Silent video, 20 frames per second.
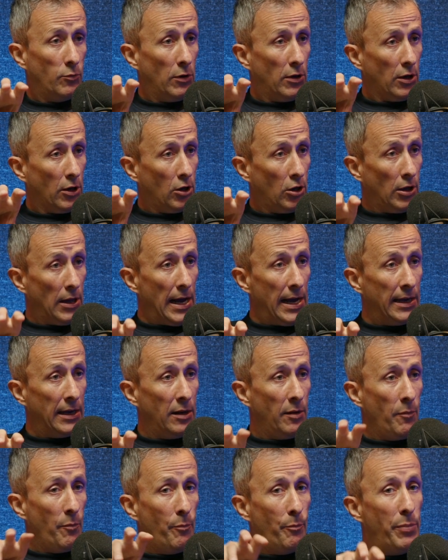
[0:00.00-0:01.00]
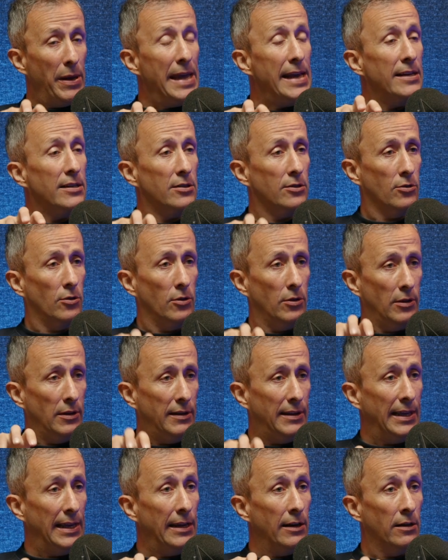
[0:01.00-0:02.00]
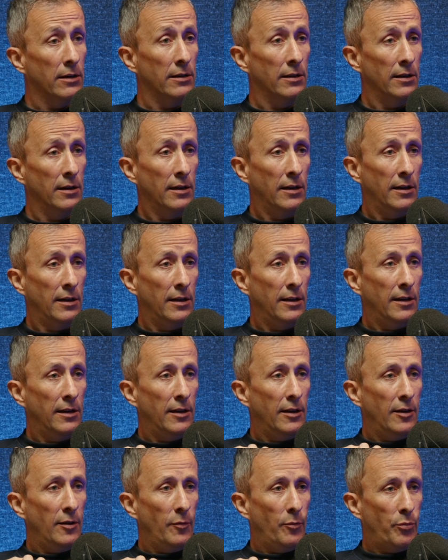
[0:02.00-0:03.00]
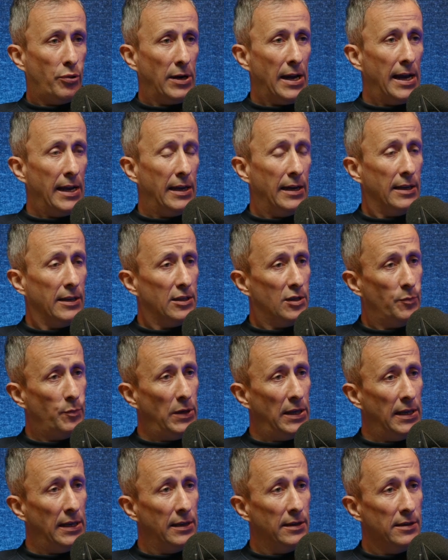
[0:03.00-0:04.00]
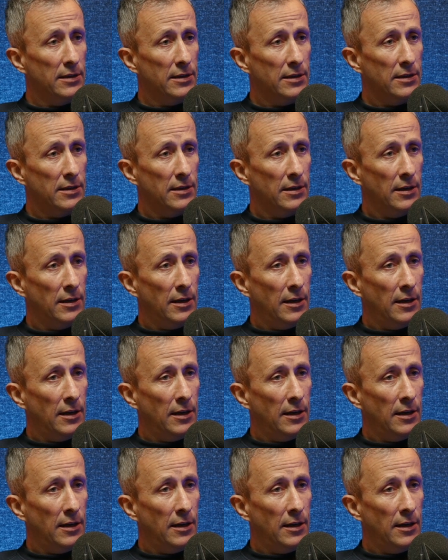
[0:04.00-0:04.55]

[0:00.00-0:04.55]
with a client based on their prior experience.